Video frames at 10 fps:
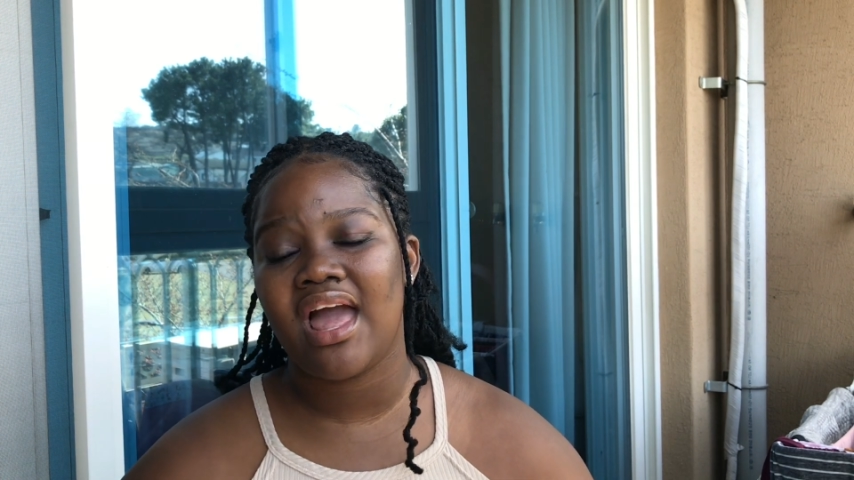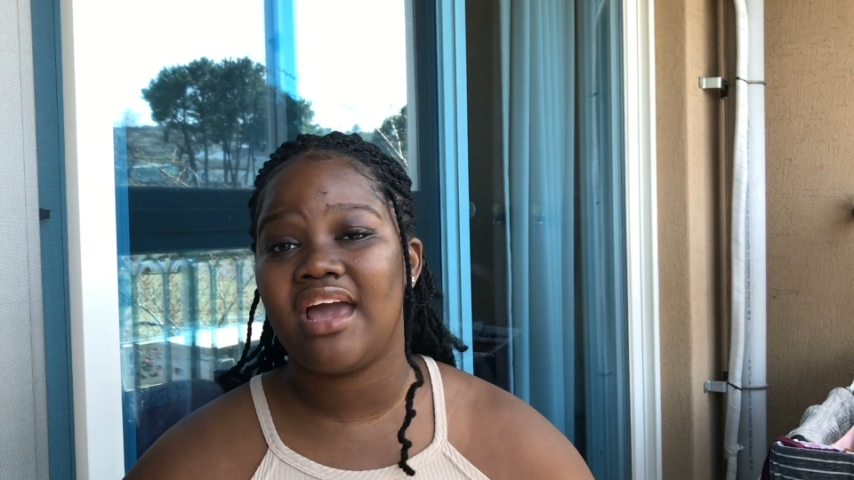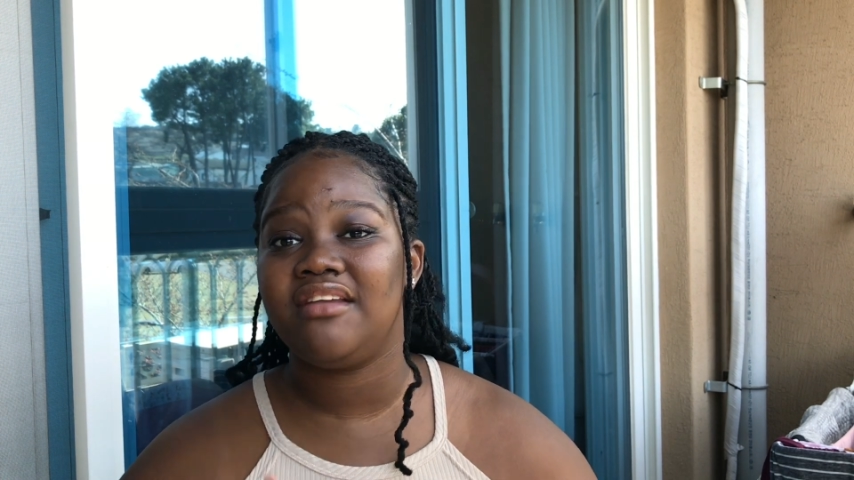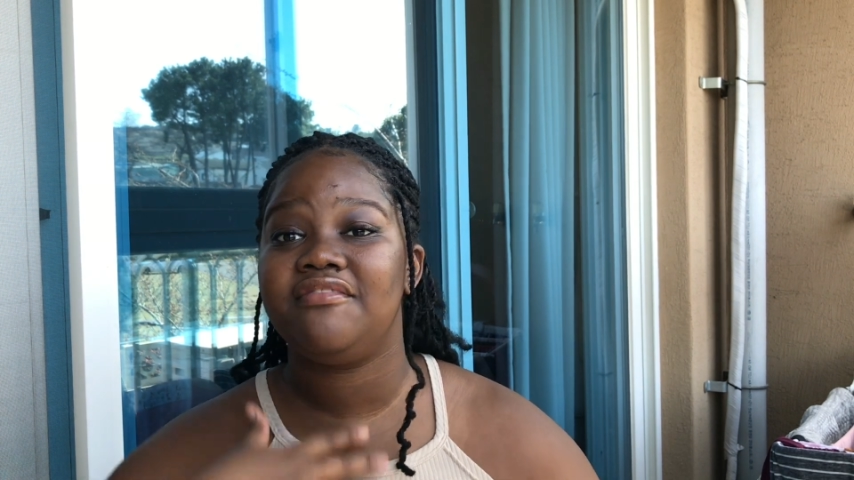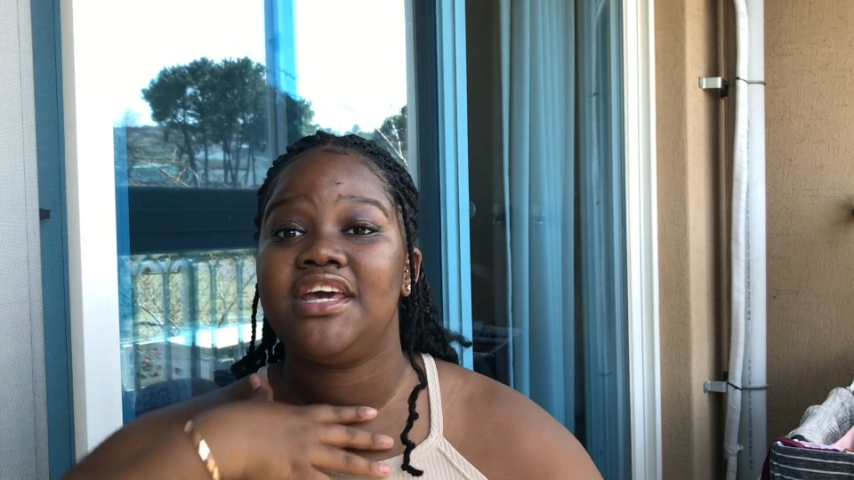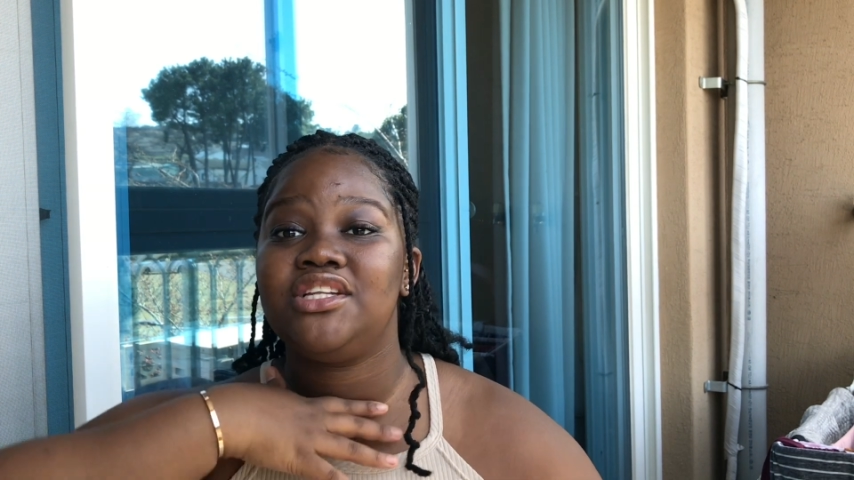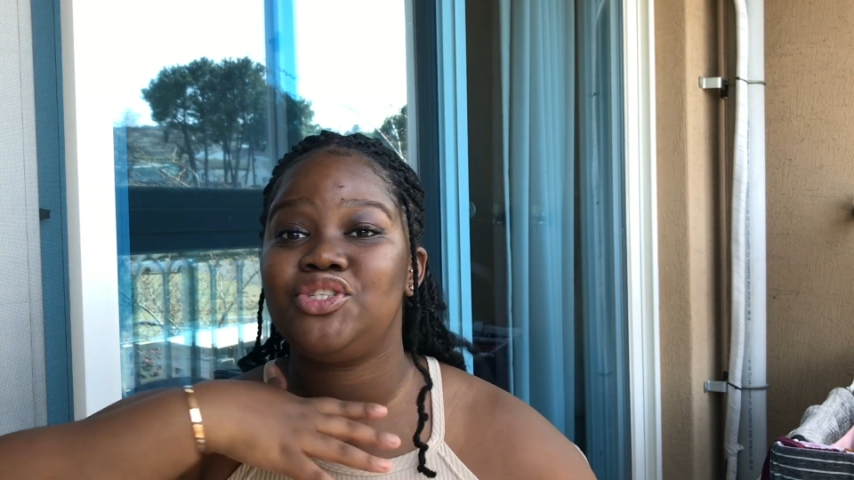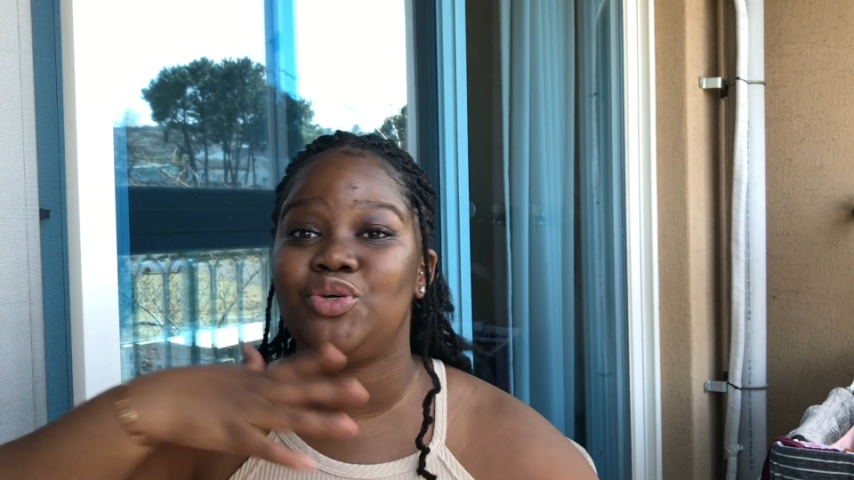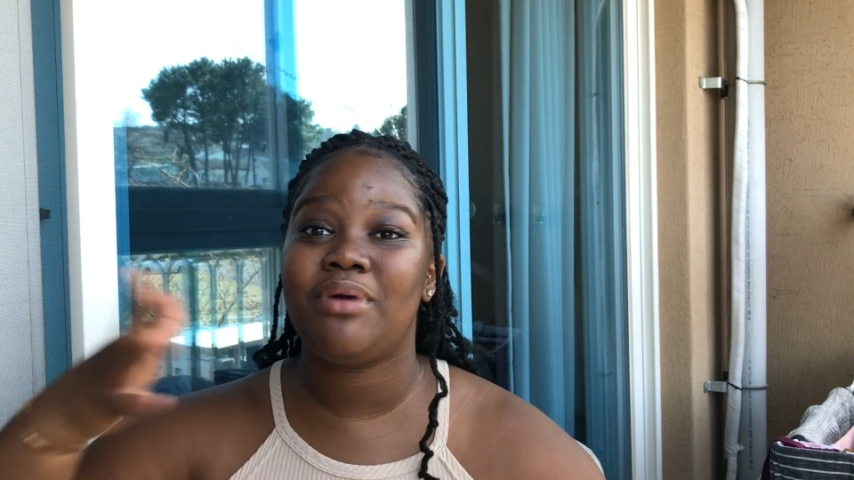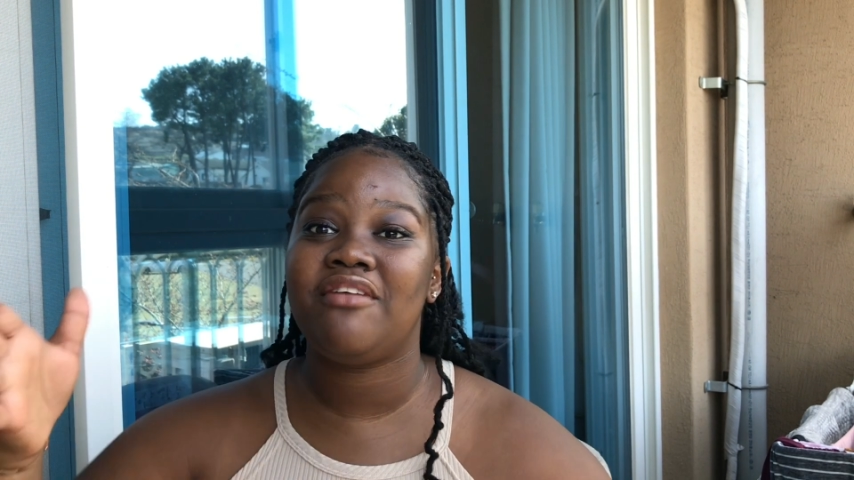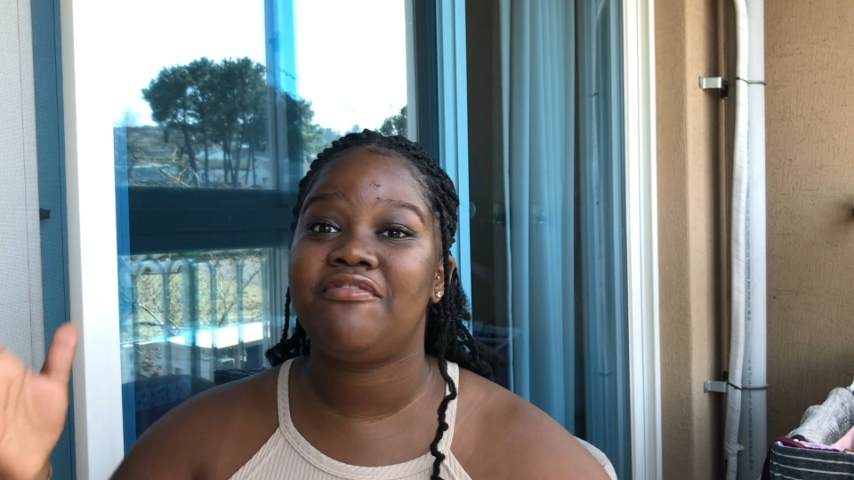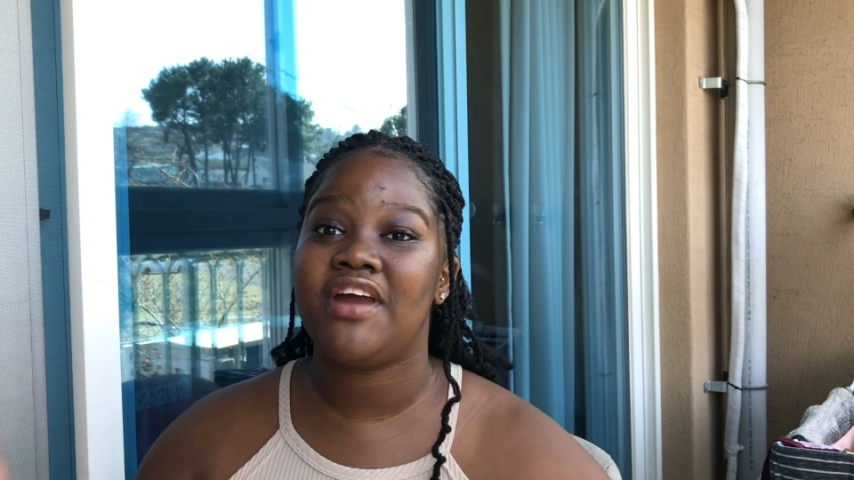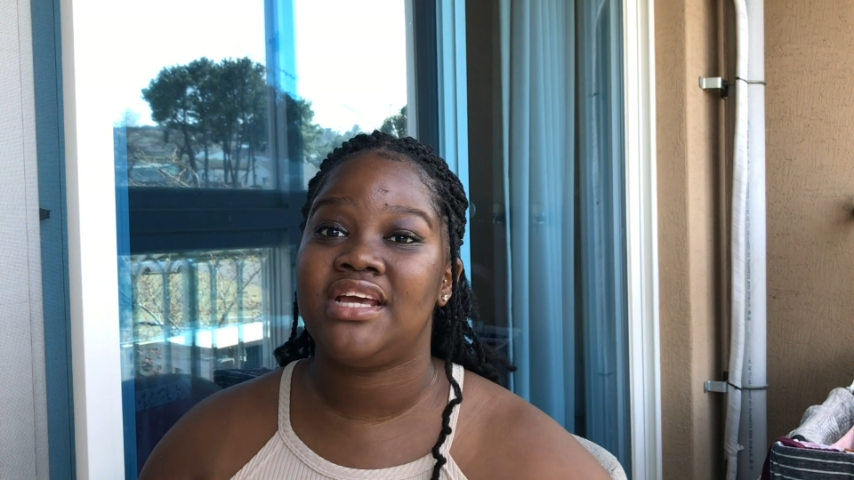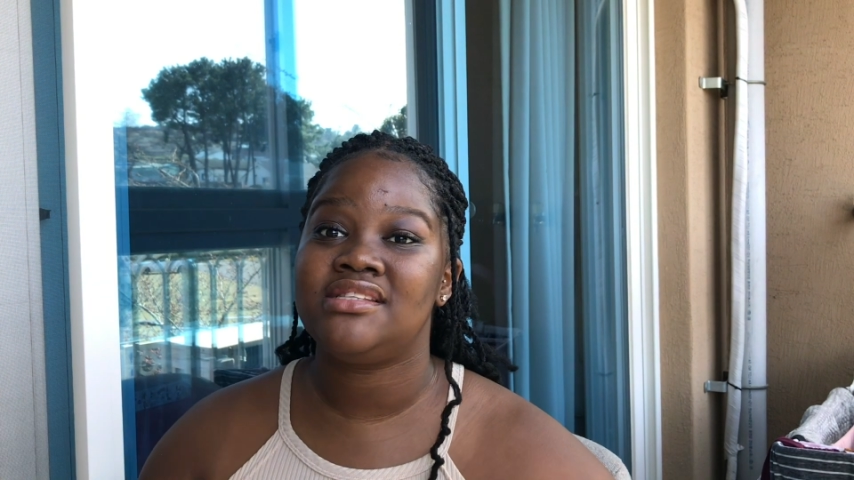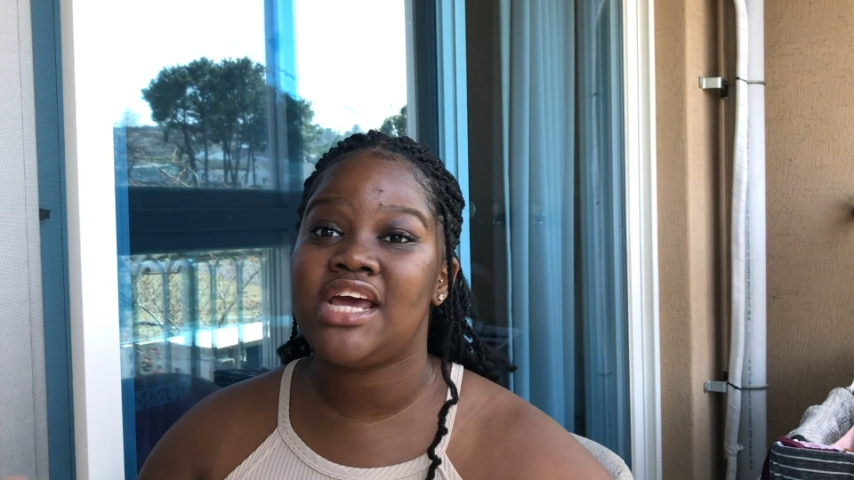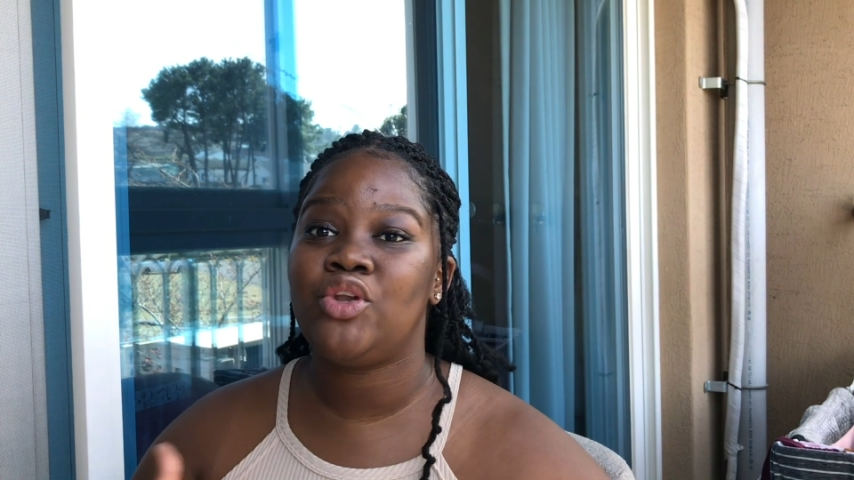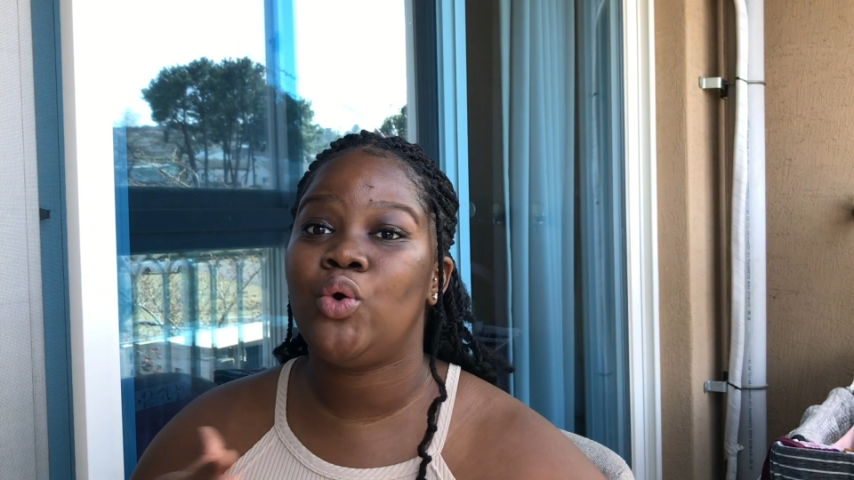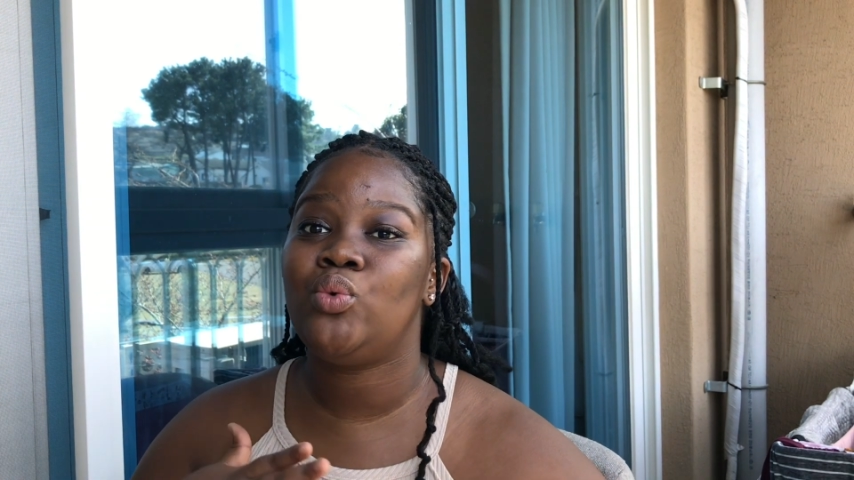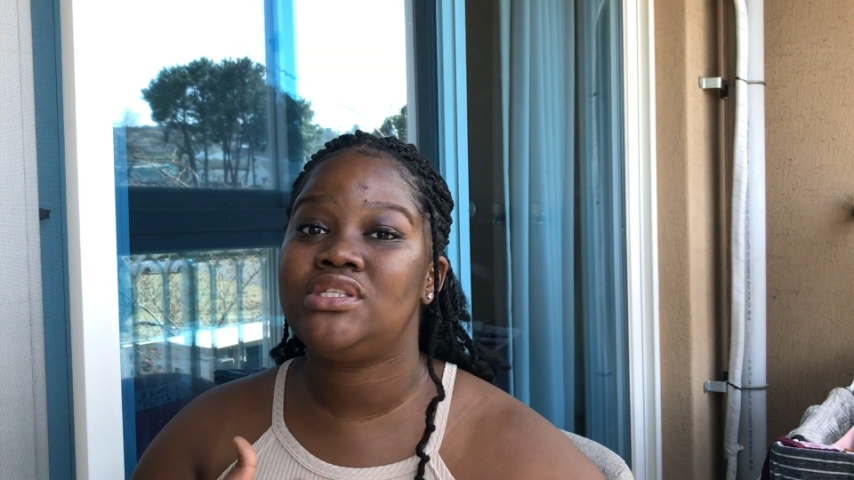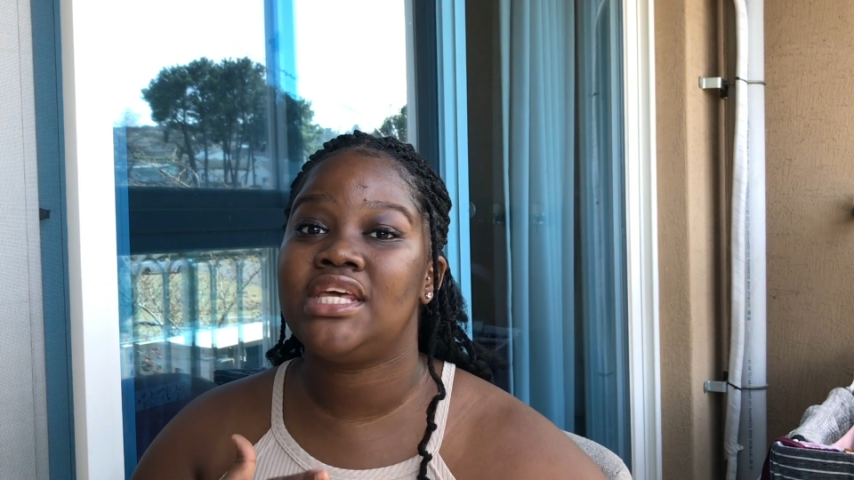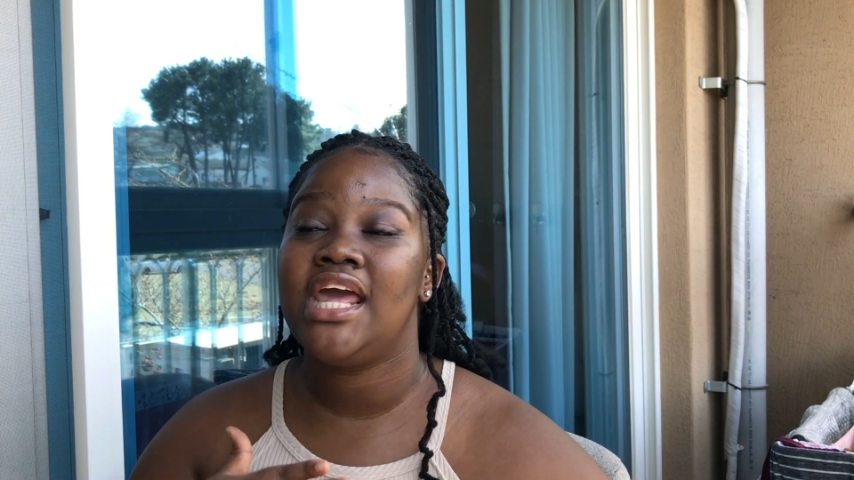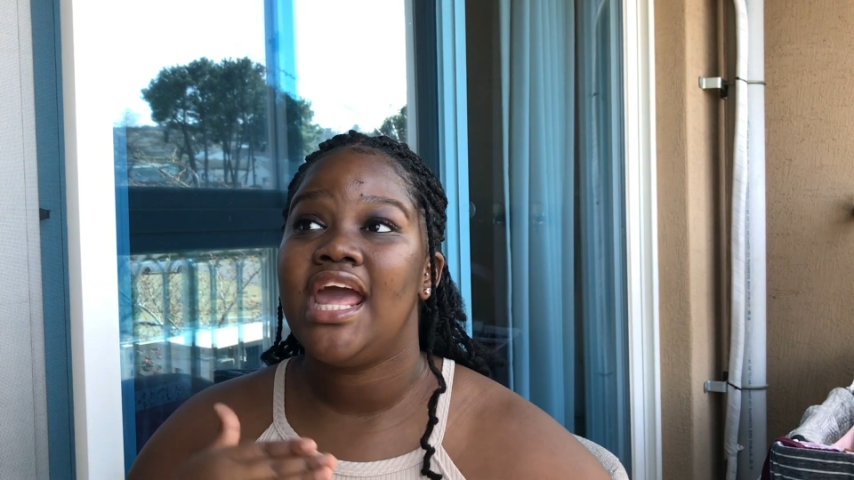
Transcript: I can vent to my friends. I know, Uti,